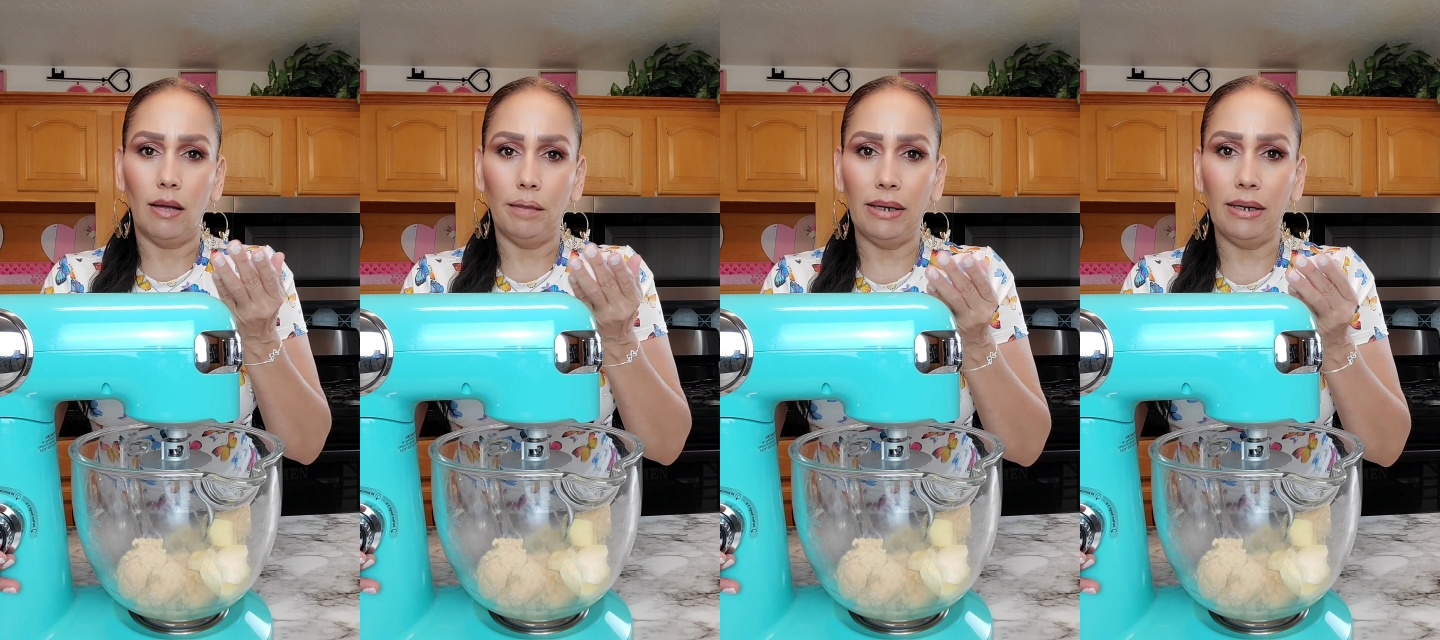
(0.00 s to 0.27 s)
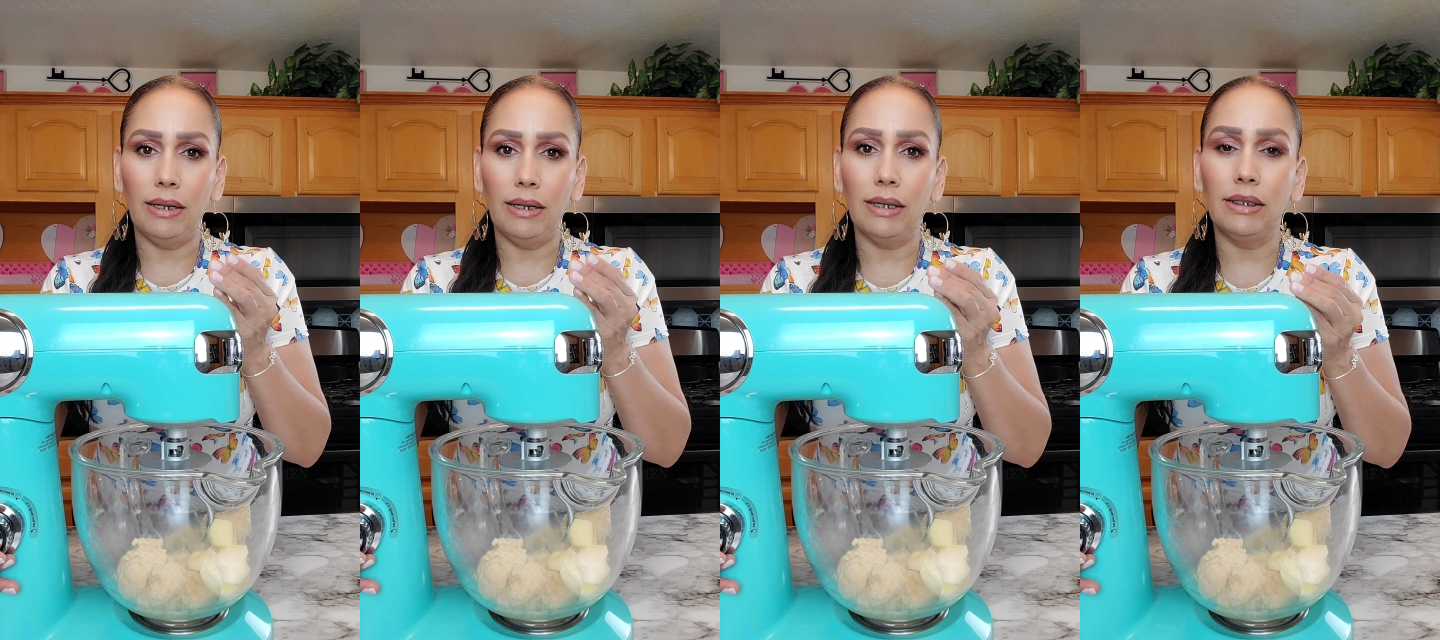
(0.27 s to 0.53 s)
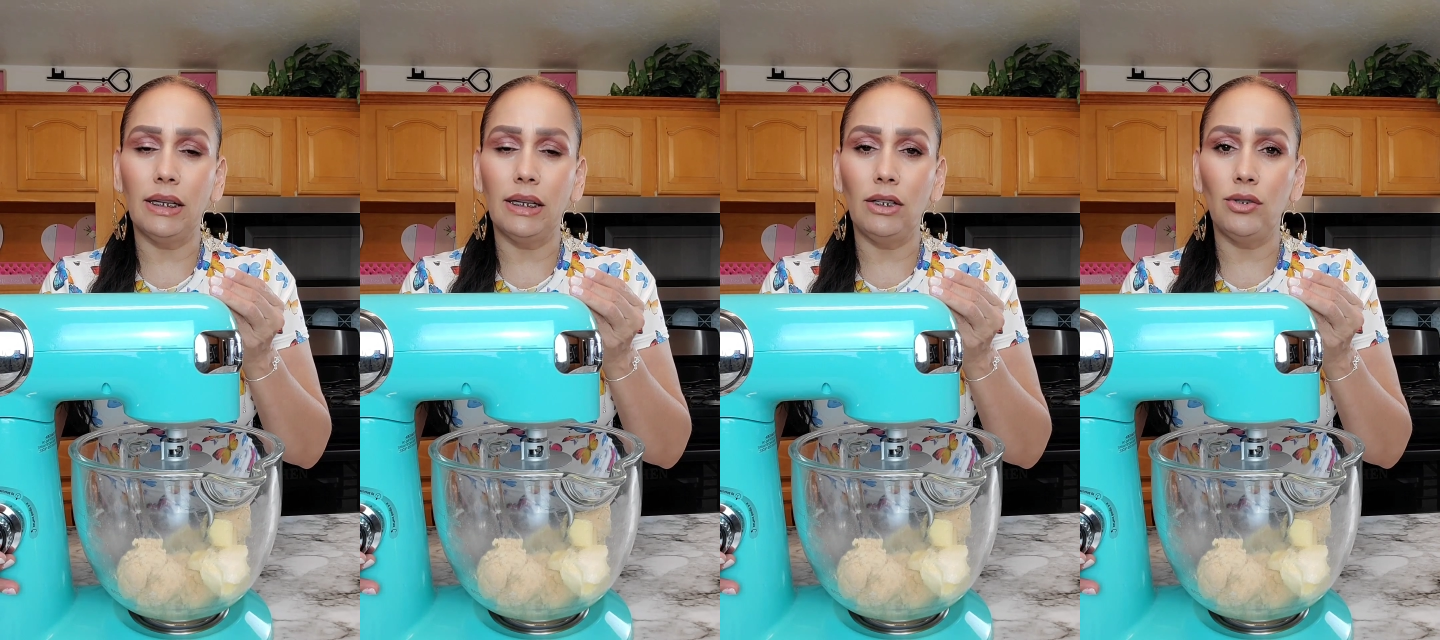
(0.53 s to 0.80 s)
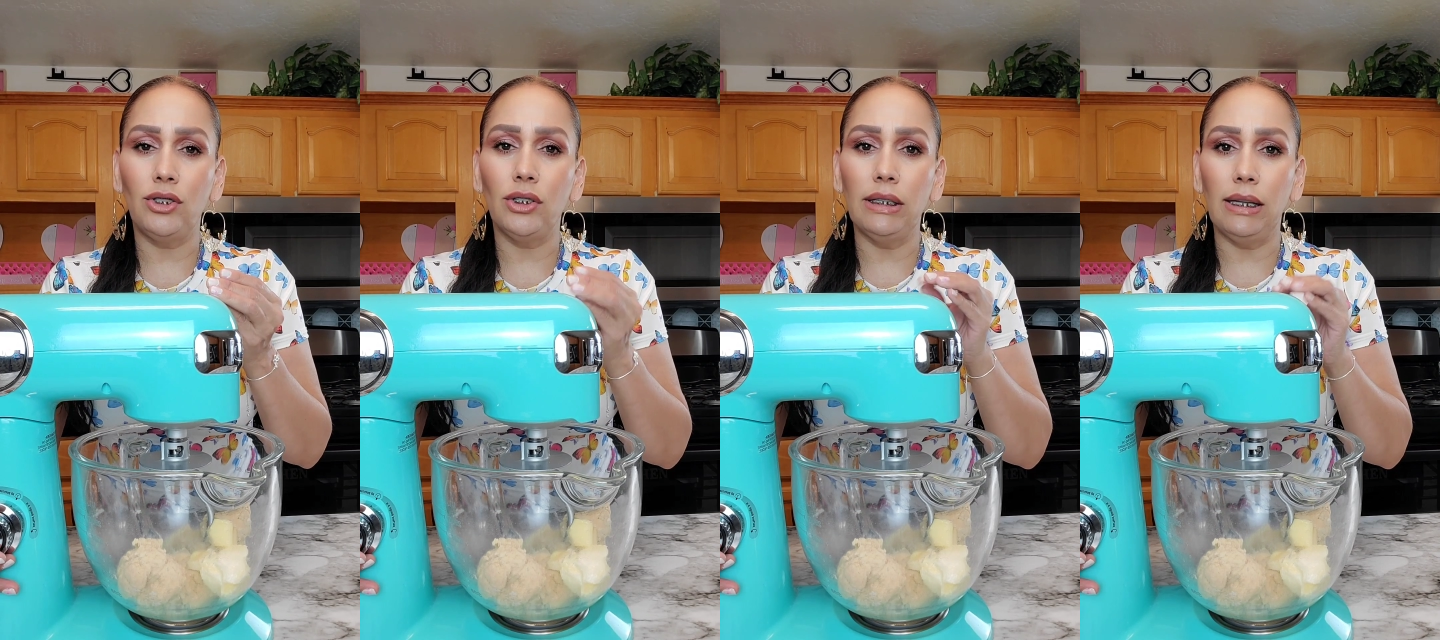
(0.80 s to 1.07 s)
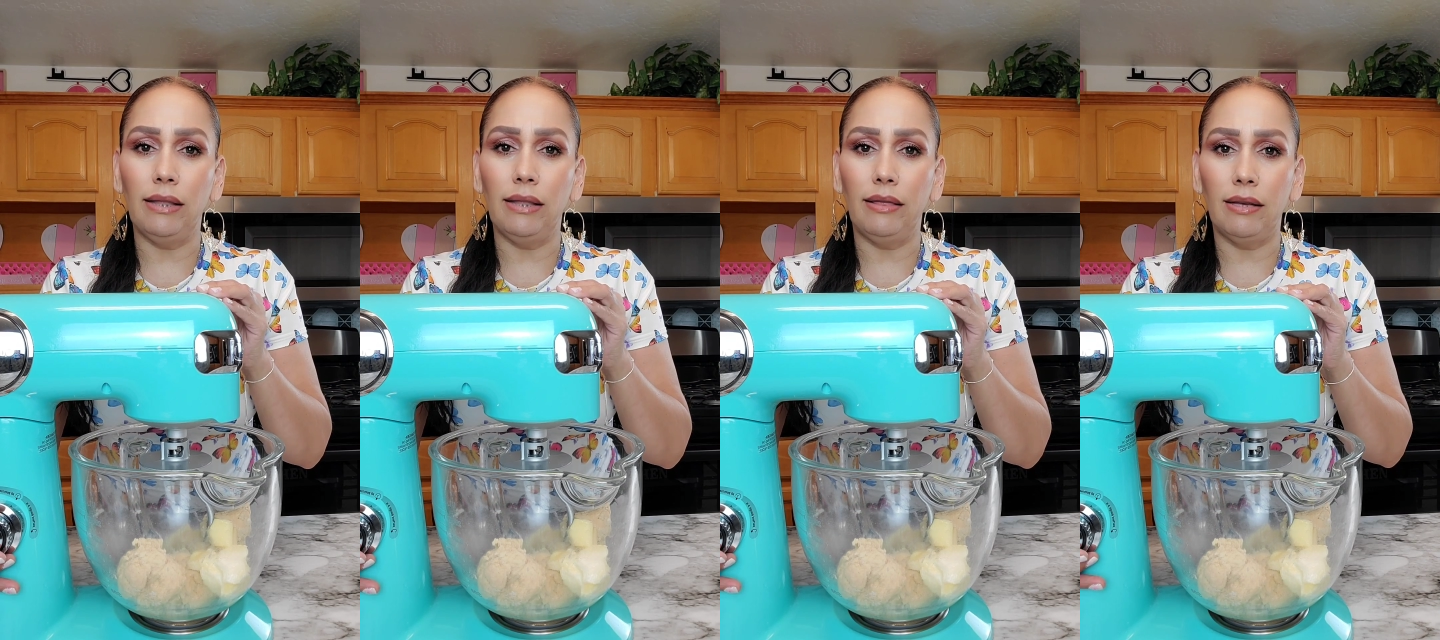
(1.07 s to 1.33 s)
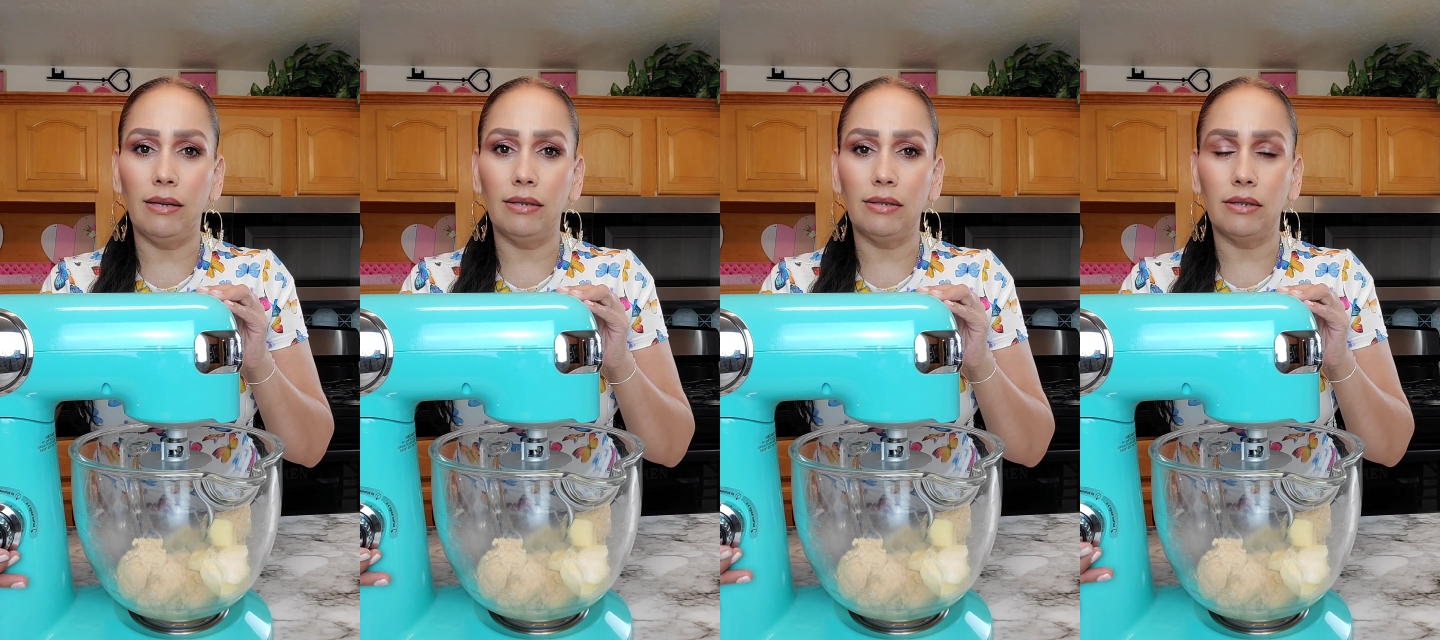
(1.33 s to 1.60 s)
I'm going to continue to knead
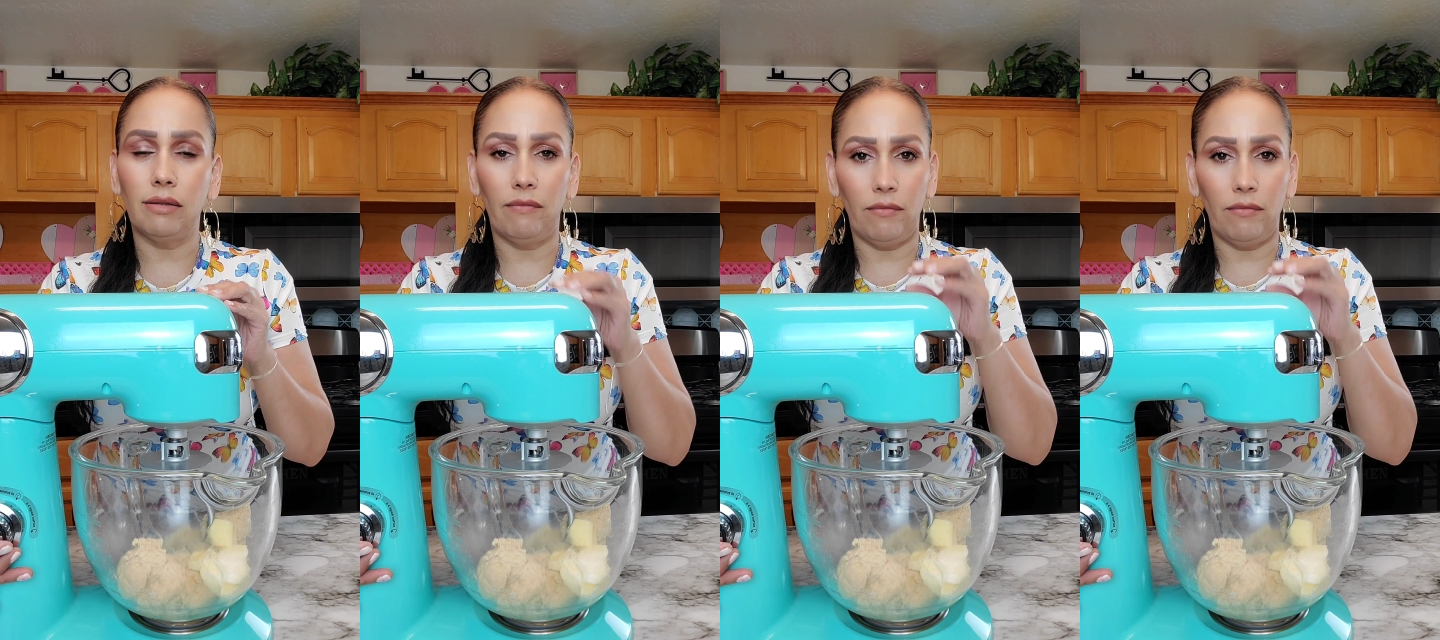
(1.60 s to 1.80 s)
this